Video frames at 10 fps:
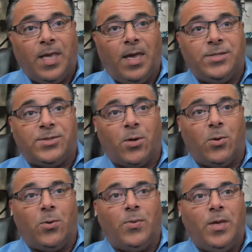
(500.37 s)
And
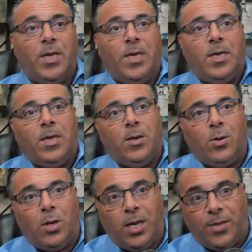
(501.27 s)
so
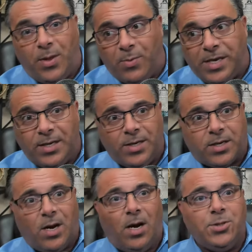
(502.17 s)
and then we get into
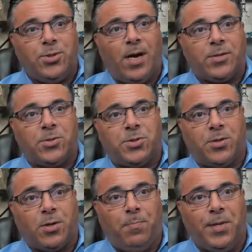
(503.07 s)
contractors that are
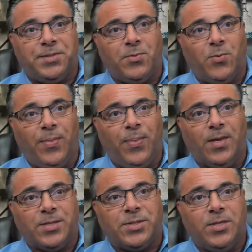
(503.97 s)
complicit with
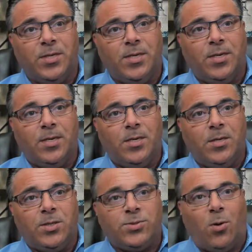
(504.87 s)
this.
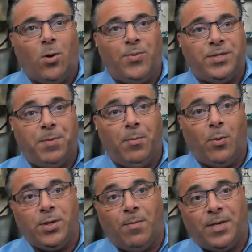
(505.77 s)
So all these people,
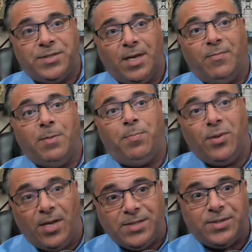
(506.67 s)
we're talking about 70
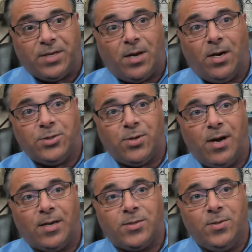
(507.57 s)
plus the
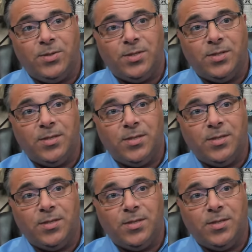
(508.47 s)
contractors.